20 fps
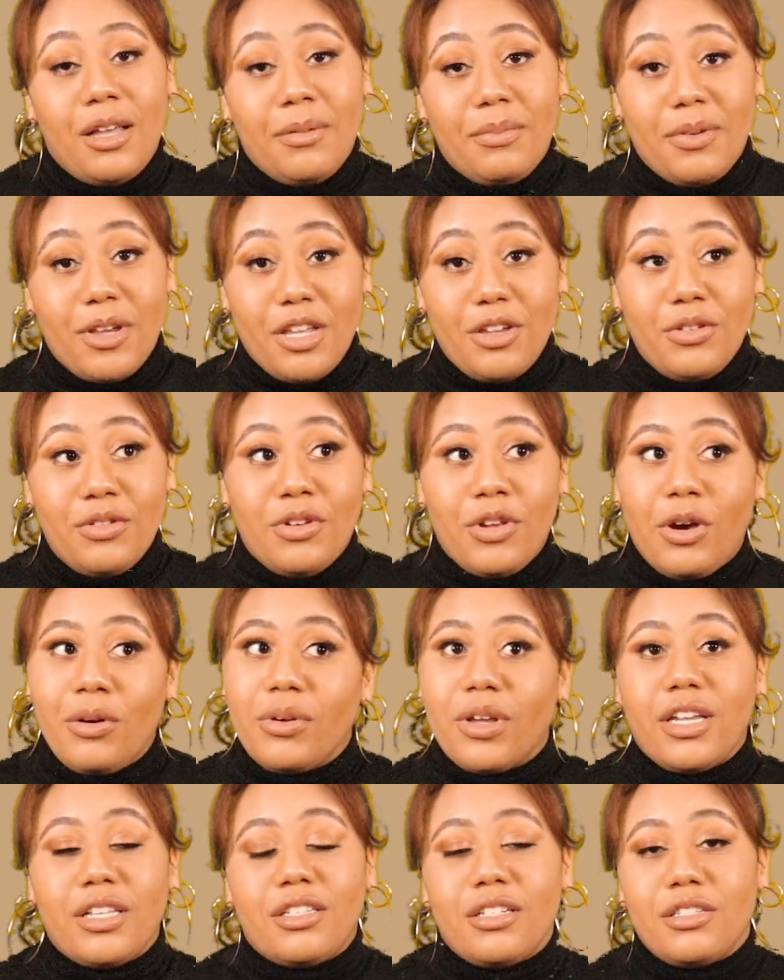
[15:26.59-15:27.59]
up and you
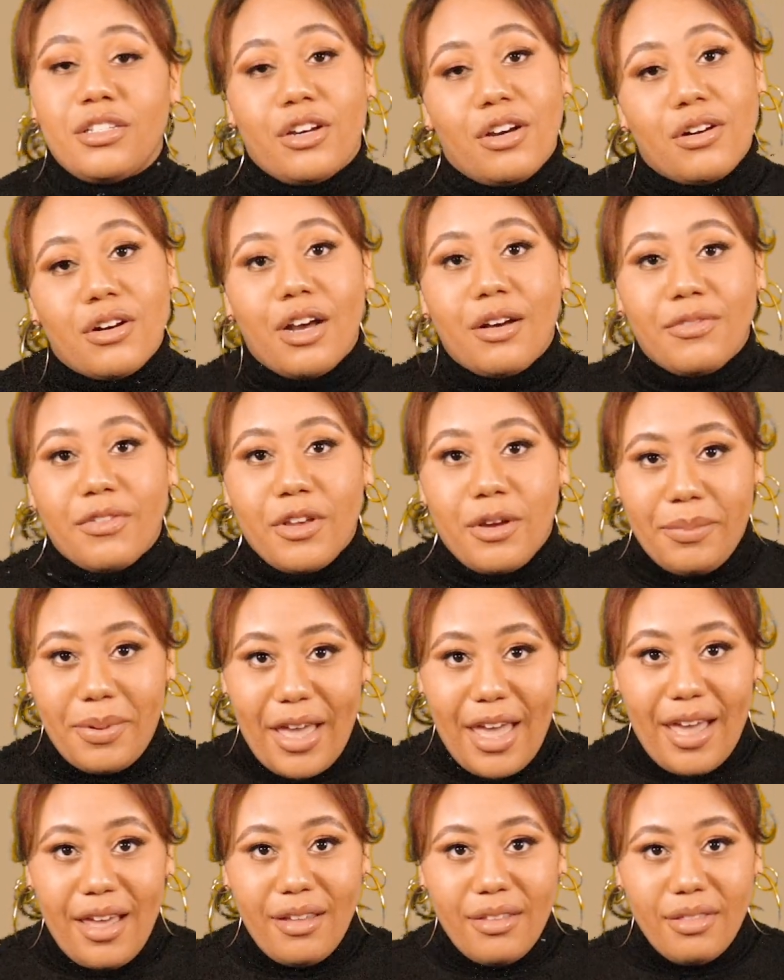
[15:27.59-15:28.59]
don't get deterred off of your
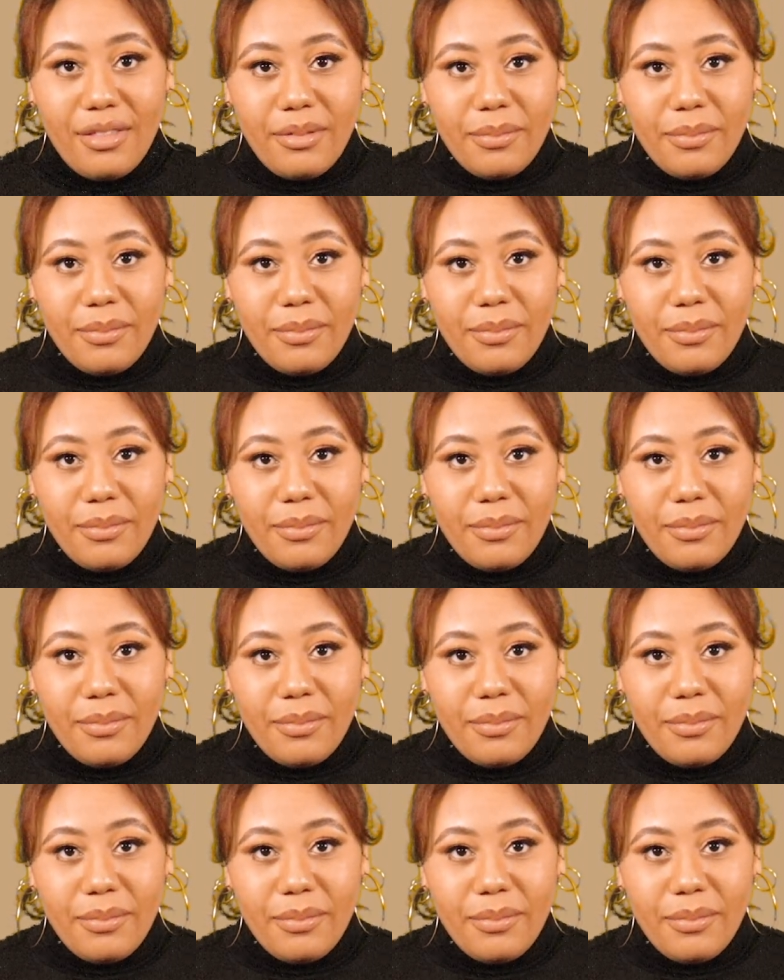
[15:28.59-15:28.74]
path.